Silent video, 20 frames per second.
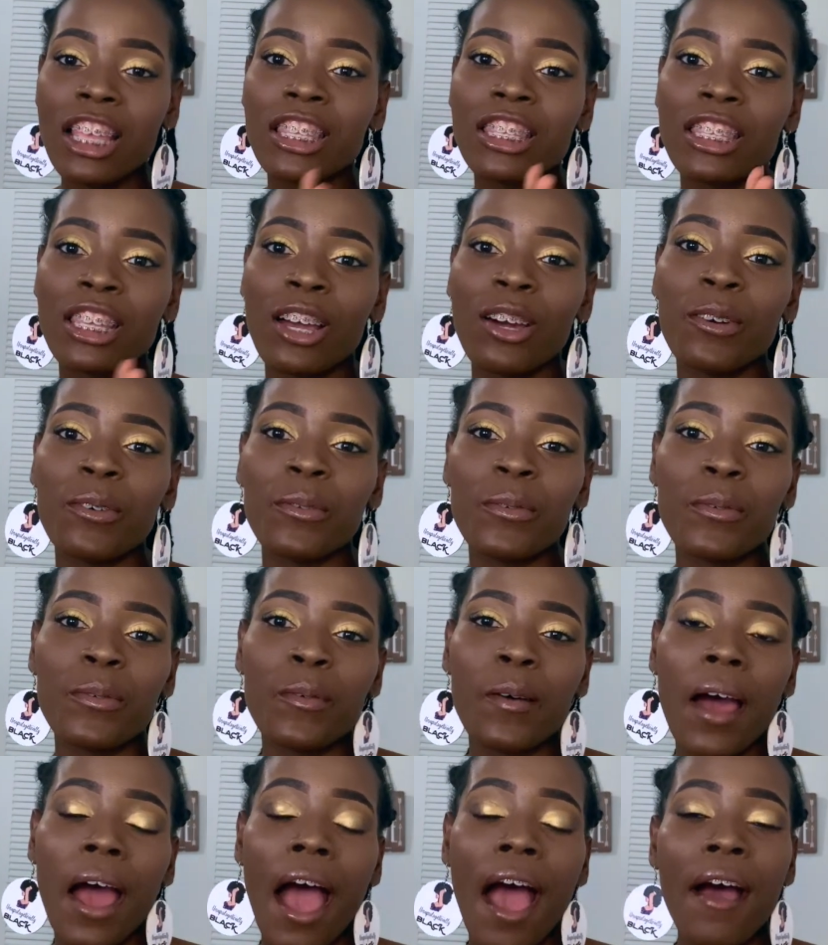
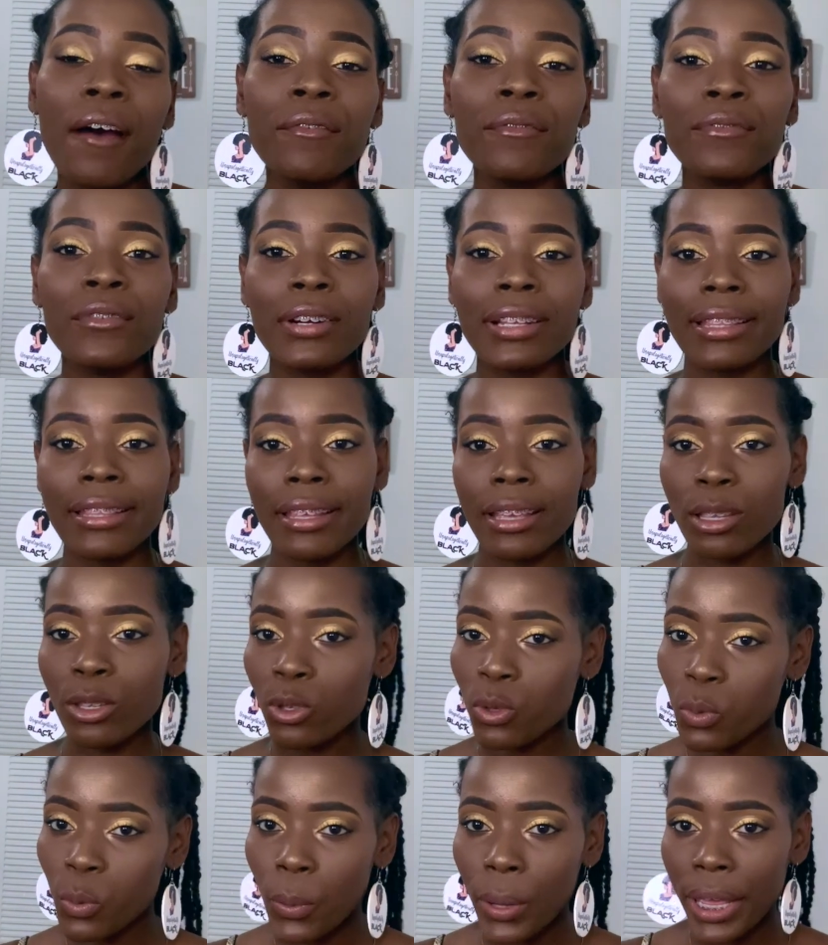So for
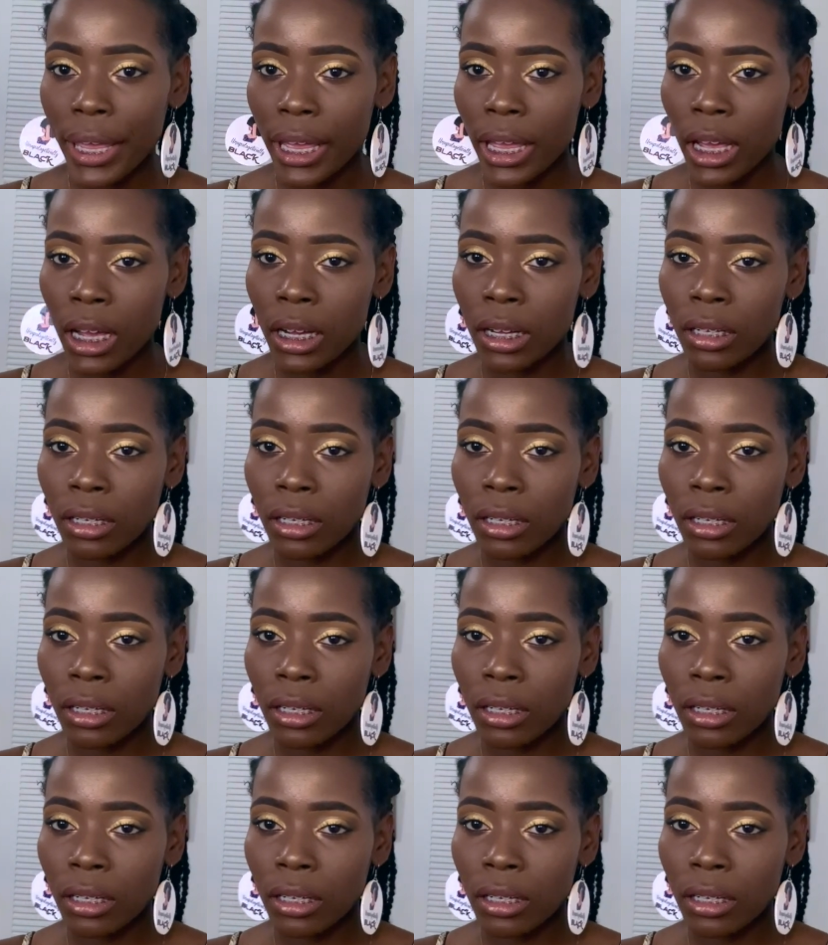this week,